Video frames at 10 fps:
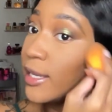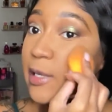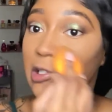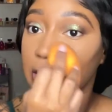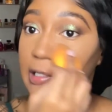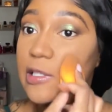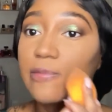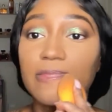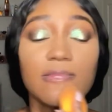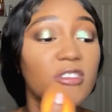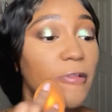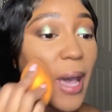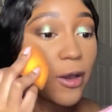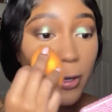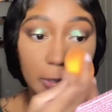It just, the
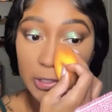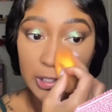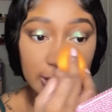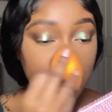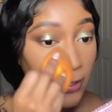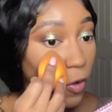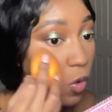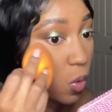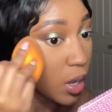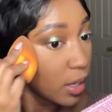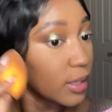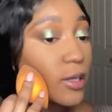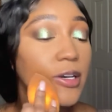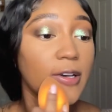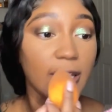powder is just so
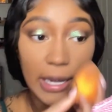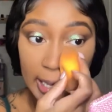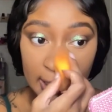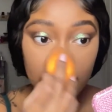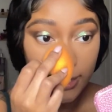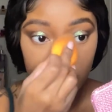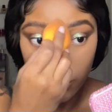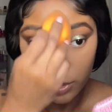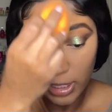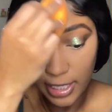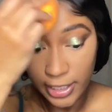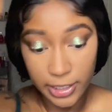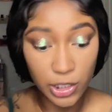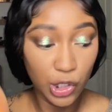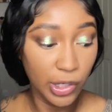good, and it literally
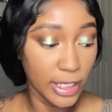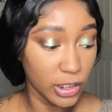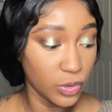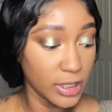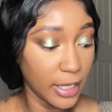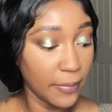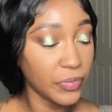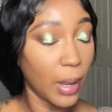is translucent.